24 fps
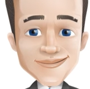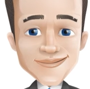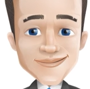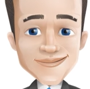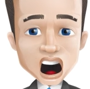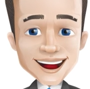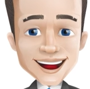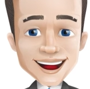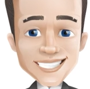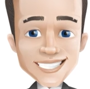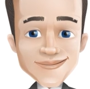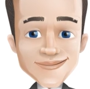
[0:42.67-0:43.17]

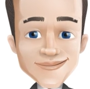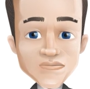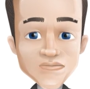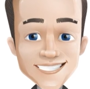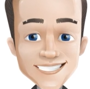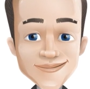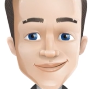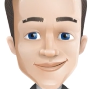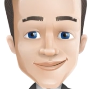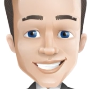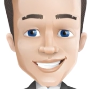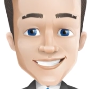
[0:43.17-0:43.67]

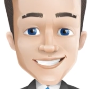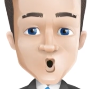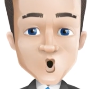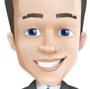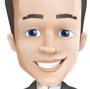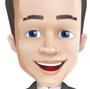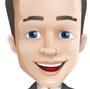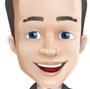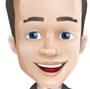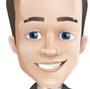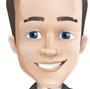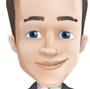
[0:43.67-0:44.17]
approach to
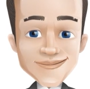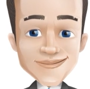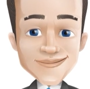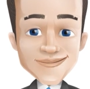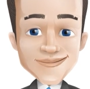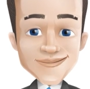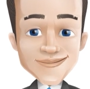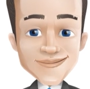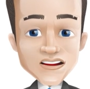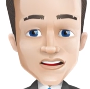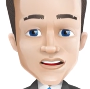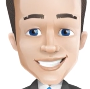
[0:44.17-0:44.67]
investing,
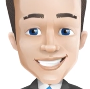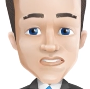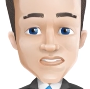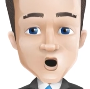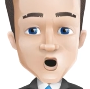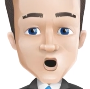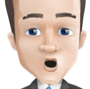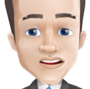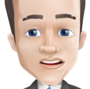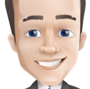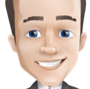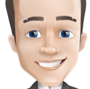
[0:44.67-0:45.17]
which
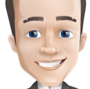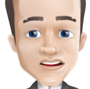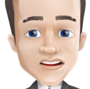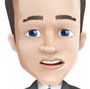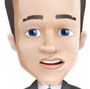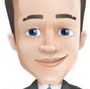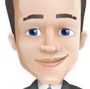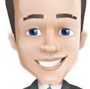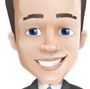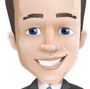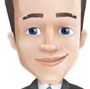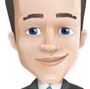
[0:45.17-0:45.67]
focuses on
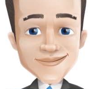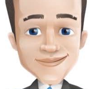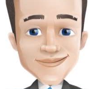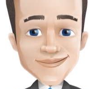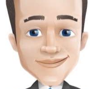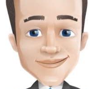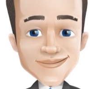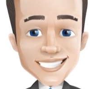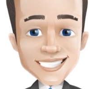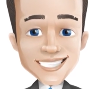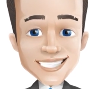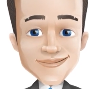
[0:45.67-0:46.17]
the big
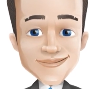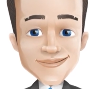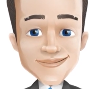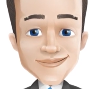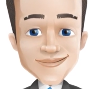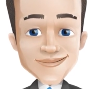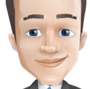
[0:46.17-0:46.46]
picture